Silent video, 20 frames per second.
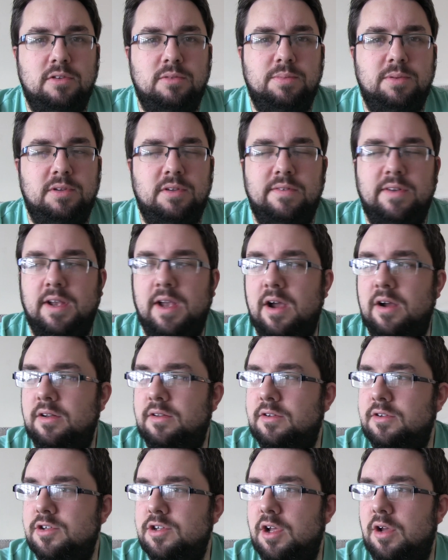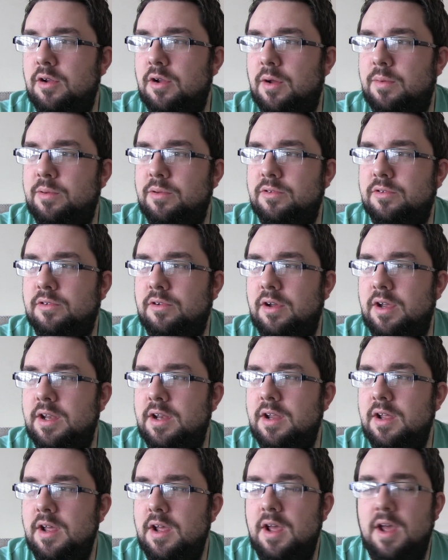specific characters showed up on
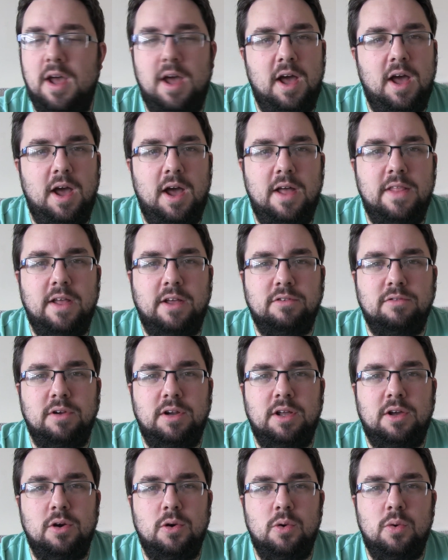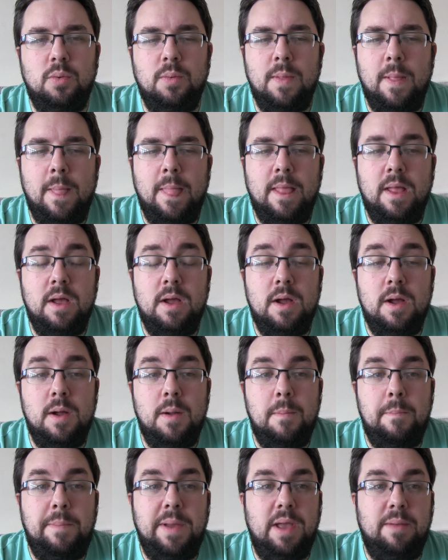screen, and that's really cool.
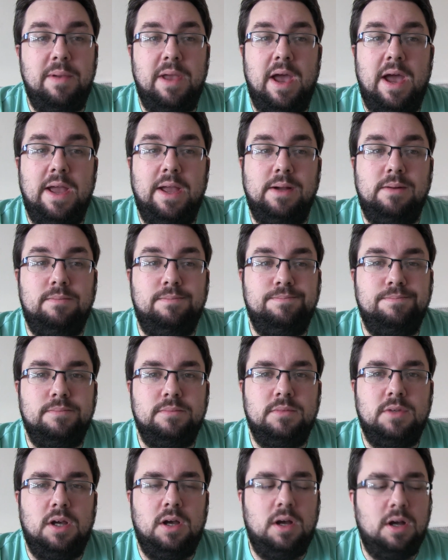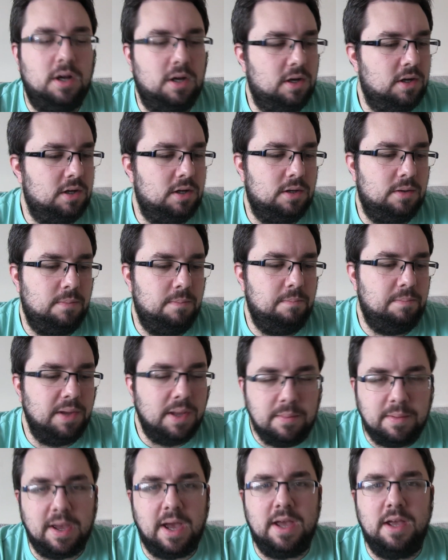BB-8.
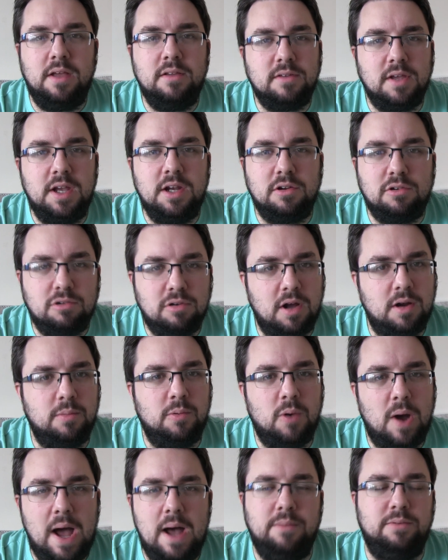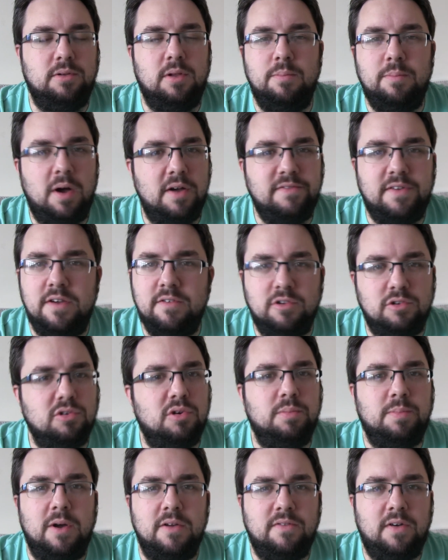BB-8 is incredible. Absolutely, my favourite
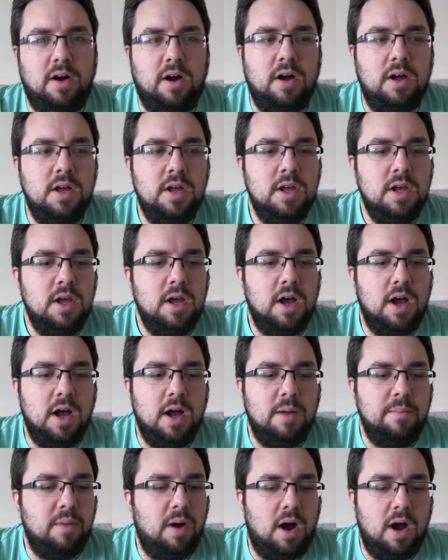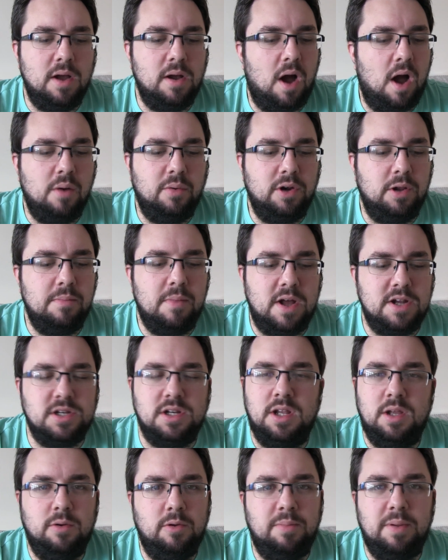droid by far. I would
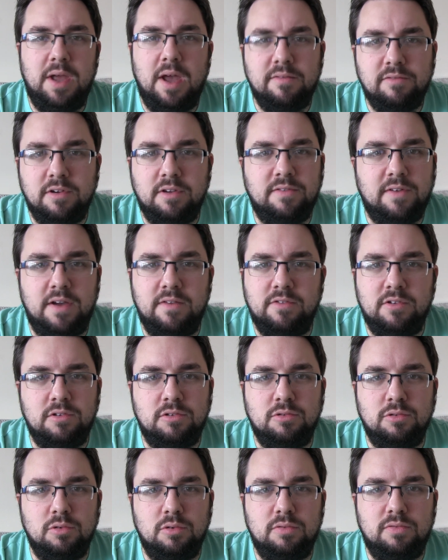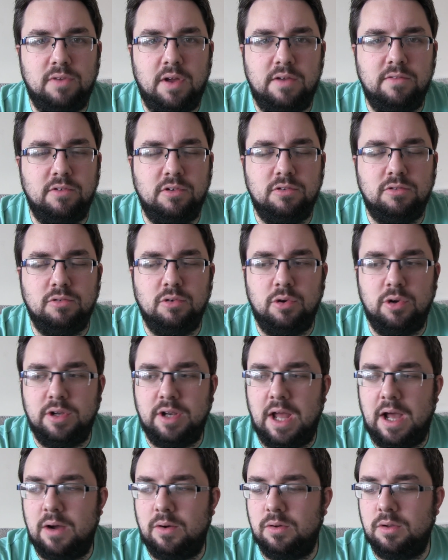imagine he would be every favourite droid
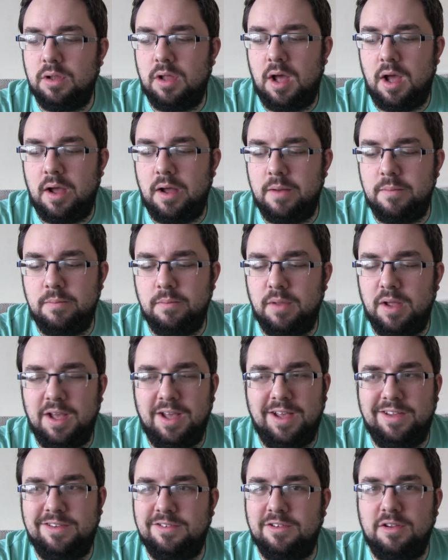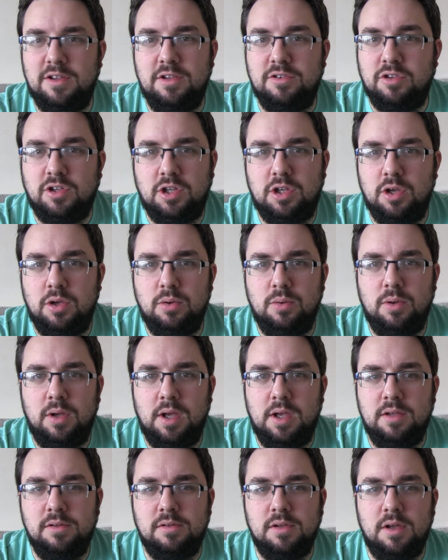now. He's cute,
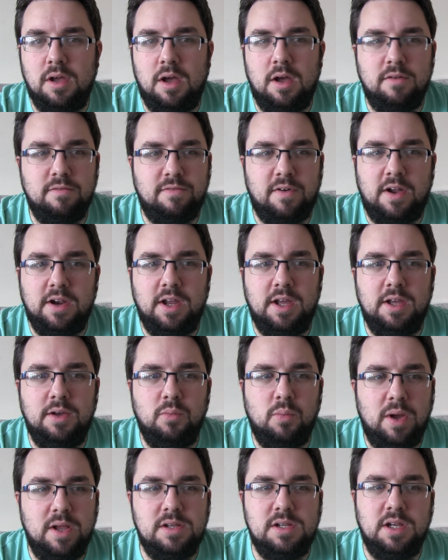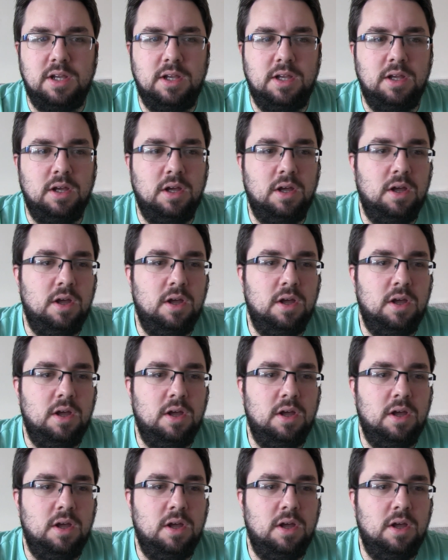he's funny, witty.